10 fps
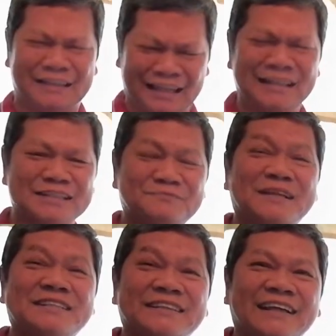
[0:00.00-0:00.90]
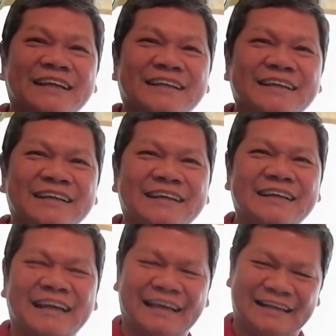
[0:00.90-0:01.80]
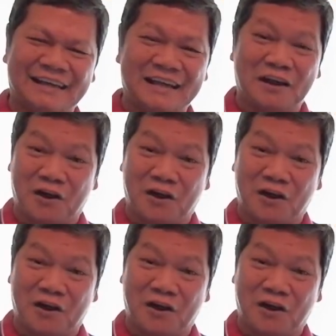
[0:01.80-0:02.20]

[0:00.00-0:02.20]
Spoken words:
Let us be still and